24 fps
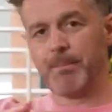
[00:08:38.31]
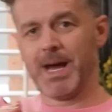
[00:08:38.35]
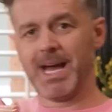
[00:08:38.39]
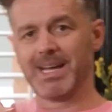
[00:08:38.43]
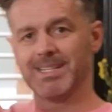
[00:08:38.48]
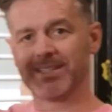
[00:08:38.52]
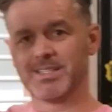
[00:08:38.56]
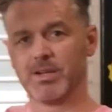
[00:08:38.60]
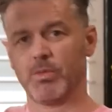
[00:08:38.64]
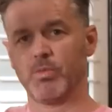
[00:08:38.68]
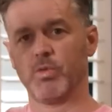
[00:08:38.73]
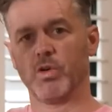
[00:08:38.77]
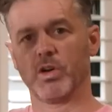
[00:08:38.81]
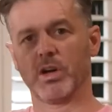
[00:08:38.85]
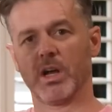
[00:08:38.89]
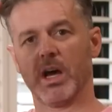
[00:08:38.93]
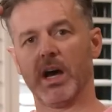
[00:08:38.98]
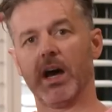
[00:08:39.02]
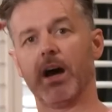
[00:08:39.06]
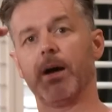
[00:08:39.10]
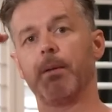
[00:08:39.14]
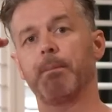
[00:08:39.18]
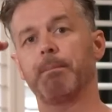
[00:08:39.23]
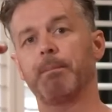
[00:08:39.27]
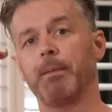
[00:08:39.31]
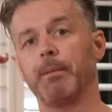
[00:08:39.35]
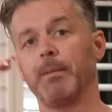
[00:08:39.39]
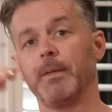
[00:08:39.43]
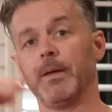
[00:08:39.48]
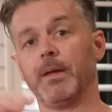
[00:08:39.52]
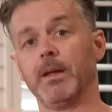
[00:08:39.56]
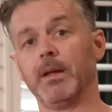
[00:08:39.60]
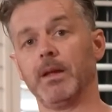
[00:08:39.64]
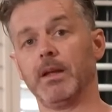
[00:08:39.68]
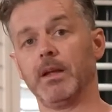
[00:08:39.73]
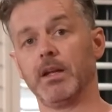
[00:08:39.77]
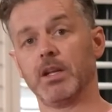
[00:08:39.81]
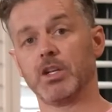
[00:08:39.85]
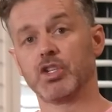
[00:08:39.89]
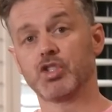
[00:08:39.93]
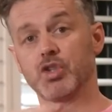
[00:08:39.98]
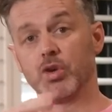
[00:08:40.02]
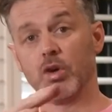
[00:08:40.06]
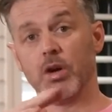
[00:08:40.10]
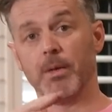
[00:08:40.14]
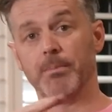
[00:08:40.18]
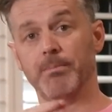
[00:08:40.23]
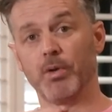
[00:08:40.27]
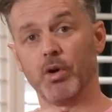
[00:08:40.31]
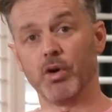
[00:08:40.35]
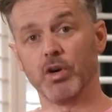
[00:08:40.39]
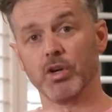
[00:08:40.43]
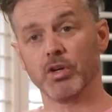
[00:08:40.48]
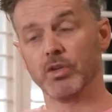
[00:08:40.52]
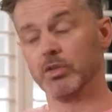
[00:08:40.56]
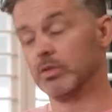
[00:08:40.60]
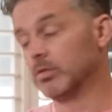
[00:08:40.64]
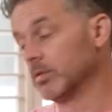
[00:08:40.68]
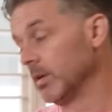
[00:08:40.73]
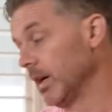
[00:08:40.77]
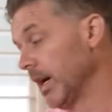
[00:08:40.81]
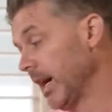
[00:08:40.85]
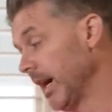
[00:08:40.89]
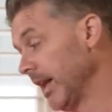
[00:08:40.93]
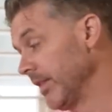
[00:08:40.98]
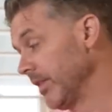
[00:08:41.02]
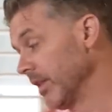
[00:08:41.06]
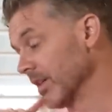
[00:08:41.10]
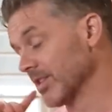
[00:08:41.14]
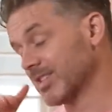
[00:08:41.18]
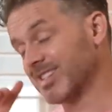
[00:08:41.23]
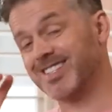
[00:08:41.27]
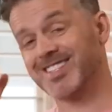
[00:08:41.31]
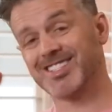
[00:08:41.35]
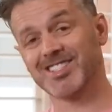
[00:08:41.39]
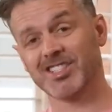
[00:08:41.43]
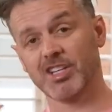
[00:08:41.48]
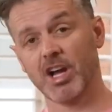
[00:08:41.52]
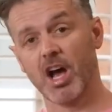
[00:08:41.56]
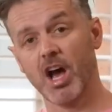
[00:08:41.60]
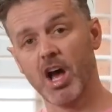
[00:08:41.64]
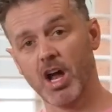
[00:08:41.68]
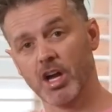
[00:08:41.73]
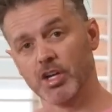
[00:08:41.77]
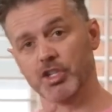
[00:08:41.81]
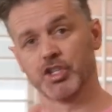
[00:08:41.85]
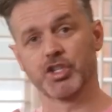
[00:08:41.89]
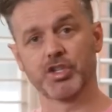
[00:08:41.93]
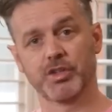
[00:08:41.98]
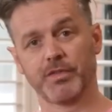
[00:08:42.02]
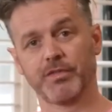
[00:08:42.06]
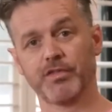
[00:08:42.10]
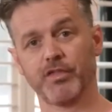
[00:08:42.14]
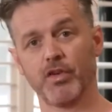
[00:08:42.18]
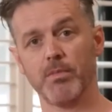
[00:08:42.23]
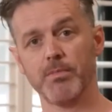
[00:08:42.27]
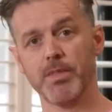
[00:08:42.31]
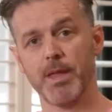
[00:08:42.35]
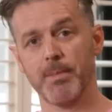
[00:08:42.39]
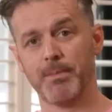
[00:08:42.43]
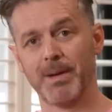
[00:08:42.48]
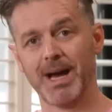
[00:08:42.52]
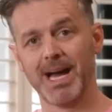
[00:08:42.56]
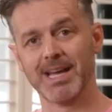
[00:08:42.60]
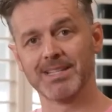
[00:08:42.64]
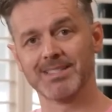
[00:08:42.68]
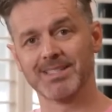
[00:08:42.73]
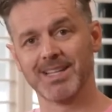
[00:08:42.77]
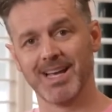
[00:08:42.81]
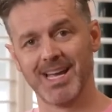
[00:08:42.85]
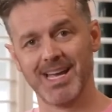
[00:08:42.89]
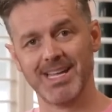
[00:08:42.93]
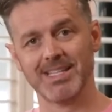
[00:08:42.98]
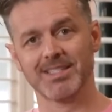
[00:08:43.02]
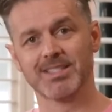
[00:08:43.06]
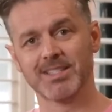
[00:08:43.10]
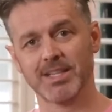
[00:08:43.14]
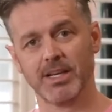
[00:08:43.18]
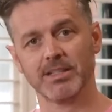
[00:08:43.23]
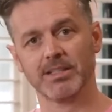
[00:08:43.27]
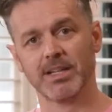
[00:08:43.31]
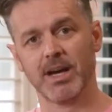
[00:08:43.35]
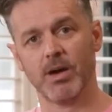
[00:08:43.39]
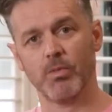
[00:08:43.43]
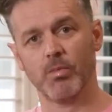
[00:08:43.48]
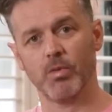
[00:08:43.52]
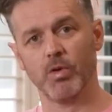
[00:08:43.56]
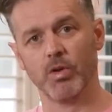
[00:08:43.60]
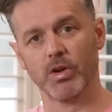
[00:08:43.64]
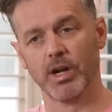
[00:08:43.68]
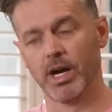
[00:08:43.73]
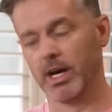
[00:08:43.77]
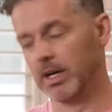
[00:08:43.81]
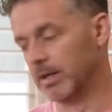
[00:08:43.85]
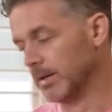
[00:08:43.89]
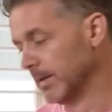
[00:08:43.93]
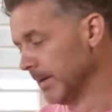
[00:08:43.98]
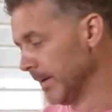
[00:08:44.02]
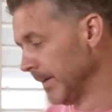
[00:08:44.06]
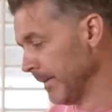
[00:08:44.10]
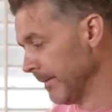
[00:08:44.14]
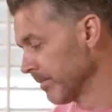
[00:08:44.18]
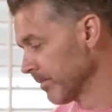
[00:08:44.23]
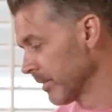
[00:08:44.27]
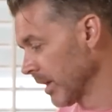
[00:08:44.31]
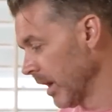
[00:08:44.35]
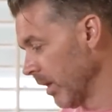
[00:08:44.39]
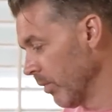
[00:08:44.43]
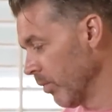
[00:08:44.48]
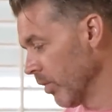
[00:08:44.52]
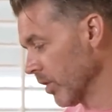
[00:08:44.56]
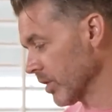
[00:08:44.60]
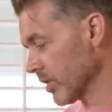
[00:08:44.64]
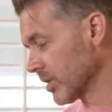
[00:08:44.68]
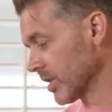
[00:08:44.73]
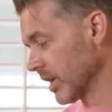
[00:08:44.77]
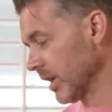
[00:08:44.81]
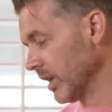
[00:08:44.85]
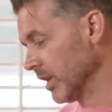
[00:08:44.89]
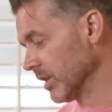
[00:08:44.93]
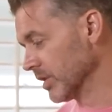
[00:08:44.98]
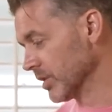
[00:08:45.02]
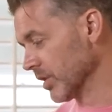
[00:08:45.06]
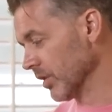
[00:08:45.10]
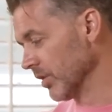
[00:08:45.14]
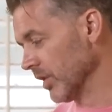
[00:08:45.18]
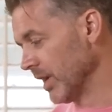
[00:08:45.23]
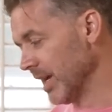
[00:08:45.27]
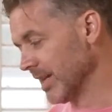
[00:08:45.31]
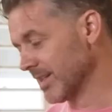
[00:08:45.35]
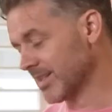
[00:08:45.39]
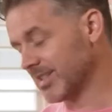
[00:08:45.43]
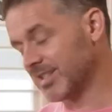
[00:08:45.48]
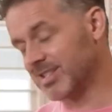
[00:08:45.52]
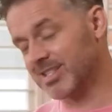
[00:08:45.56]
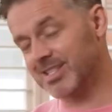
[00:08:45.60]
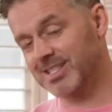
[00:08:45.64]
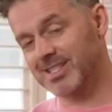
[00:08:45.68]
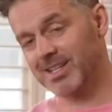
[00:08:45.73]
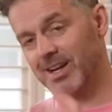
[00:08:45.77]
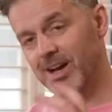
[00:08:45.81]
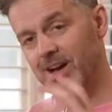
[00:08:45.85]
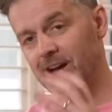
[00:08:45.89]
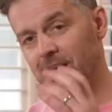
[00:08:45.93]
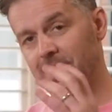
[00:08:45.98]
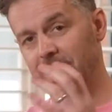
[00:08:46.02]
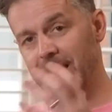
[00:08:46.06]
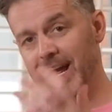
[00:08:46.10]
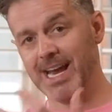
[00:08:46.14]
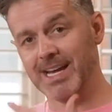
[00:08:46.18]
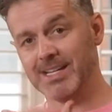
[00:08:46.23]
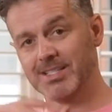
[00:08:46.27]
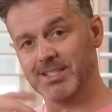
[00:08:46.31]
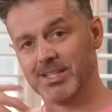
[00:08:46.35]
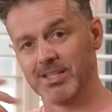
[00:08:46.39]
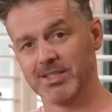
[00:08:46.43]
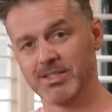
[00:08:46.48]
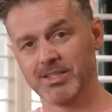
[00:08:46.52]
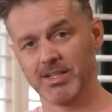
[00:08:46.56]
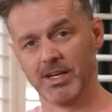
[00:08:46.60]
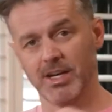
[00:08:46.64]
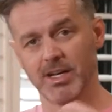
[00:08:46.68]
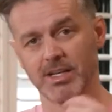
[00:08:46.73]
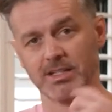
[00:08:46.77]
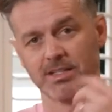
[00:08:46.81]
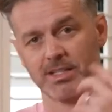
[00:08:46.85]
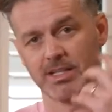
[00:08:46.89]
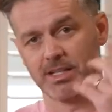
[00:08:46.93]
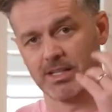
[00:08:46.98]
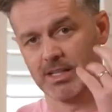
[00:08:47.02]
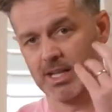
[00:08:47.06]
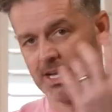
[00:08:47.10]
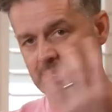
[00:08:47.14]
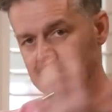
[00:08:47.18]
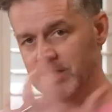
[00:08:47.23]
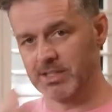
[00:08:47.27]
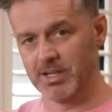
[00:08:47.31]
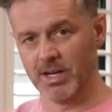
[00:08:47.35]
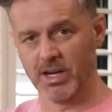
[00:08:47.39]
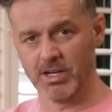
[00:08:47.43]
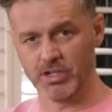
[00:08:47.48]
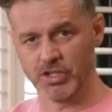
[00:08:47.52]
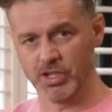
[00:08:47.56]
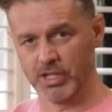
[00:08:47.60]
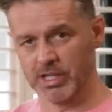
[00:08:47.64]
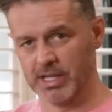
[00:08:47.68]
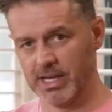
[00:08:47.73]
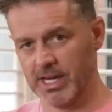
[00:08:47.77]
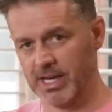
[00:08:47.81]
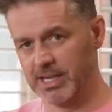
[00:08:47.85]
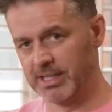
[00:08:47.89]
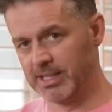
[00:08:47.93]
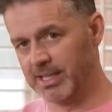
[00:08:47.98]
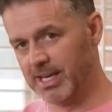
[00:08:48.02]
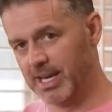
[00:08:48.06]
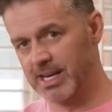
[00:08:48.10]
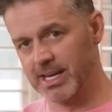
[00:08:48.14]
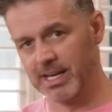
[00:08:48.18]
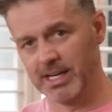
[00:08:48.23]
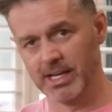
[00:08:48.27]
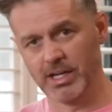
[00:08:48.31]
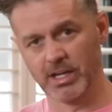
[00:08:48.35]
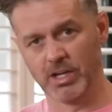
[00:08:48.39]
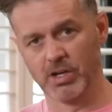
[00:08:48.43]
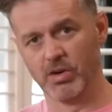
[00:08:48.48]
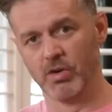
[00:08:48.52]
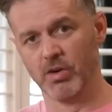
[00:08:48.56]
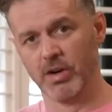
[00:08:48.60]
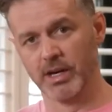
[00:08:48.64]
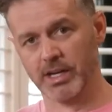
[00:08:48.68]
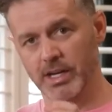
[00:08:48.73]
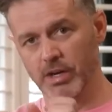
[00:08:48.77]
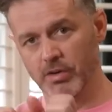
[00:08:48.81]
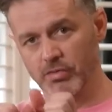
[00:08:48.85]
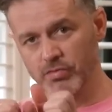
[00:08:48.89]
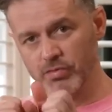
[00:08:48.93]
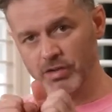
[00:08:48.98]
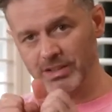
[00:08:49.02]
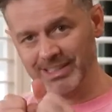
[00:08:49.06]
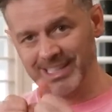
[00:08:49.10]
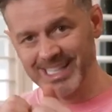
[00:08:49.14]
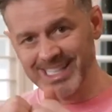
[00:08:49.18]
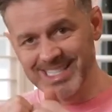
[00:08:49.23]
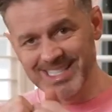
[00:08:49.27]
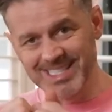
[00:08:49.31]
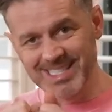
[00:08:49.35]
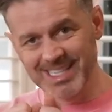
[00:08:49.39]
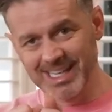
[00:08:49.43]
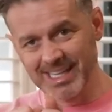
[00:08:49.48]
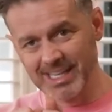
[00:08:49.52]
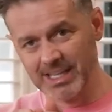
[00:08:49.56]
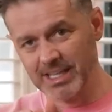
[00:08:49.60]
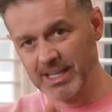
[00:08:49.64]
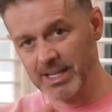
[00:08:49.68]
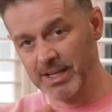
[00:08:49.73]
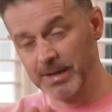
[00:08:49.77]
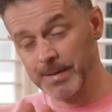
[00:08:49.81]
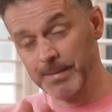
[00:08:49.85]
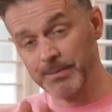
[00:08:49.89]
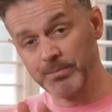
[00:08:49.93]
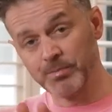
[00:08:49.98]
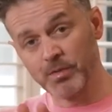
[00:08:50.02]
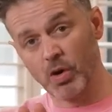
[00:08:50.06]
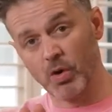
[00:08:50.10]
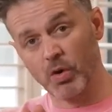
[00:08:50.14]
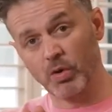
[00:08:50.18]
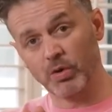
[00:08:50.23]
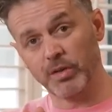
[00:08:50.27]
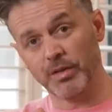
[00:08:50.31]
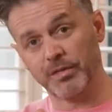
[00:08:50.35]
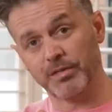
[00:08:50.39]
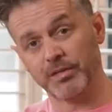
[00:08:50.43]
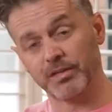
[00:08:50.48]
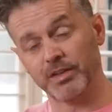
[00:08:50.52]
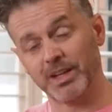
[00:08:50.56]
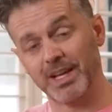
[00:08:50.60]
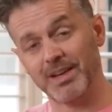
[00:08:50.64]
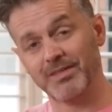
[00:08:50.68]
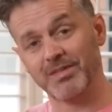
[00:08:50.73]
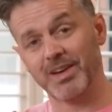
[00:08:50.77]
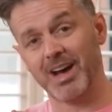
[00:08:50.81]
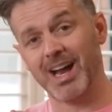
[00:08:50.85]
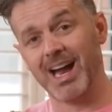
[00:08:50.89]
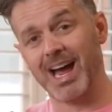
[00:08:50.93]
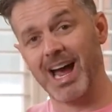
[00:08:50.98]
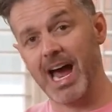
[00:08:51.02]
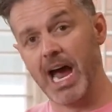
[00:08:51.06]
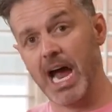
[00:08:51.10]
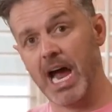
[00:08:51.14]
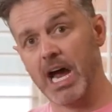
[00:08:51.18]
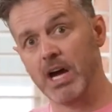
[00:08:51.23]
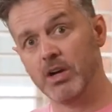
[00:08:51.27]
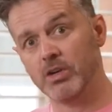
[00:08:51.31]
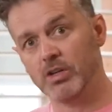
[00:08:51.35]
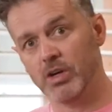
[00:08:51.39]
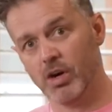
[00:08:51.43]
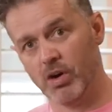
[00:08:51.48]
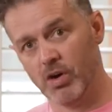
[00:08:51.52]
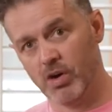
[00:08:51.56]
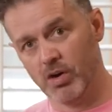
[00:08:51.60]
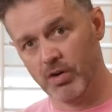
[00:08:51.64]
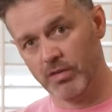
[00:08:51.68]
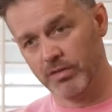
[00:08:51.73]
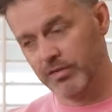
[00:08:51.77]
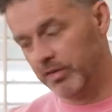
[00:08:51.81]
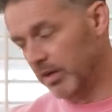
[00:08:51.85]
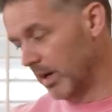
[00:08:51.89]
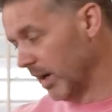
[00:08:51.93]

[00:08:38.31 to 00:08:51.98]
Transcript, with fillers: pasta water up to a boil and the starch from the pasta inside that water. And what it's gonna do is start exercising that starch again, getting it going, releasing all the flavor out of